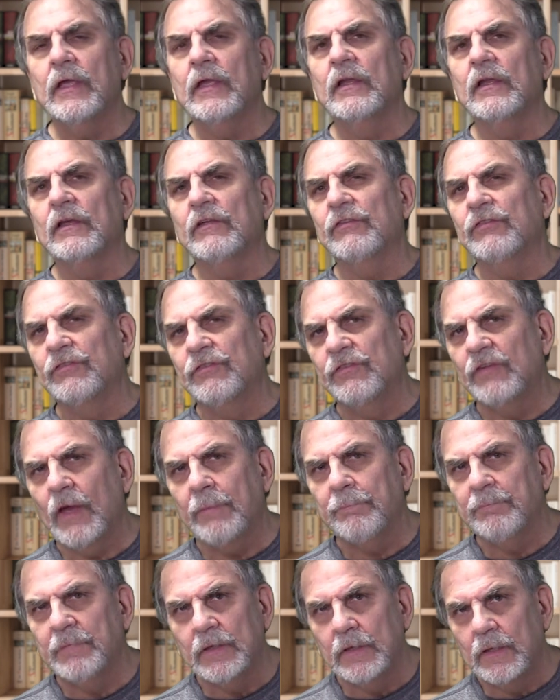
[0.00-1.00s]
can
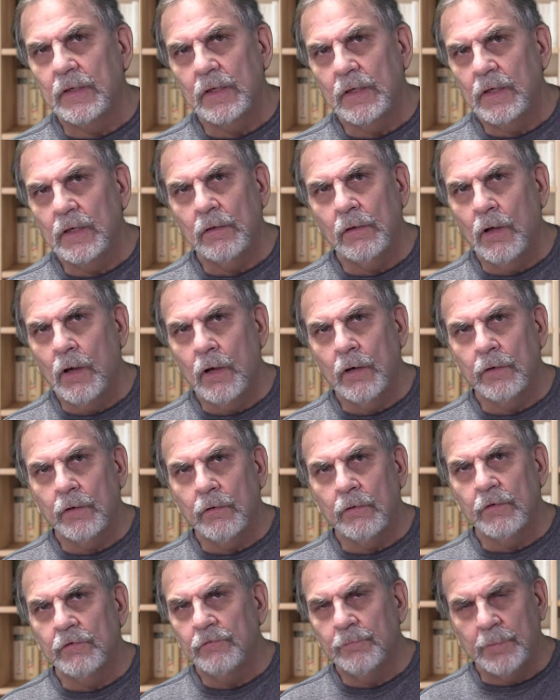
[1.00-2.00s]
accept it any
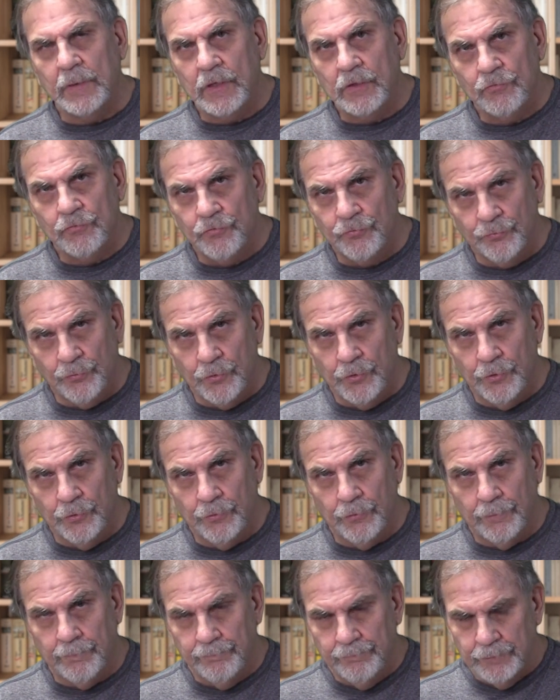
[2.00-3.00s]
longer as being
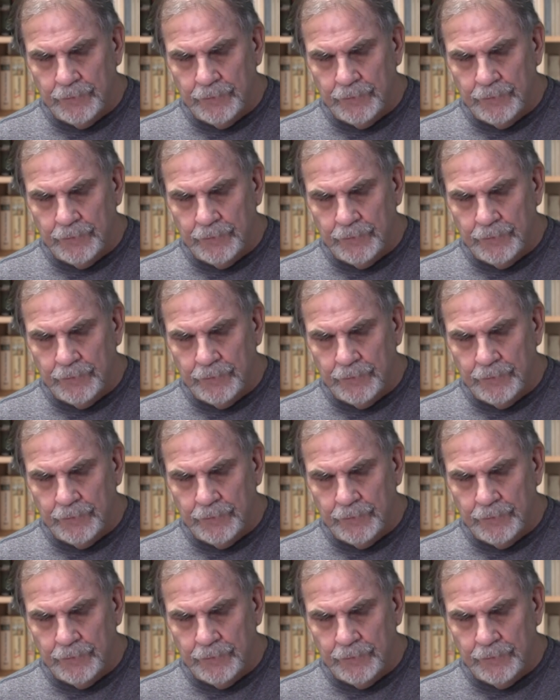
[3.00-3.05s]
true.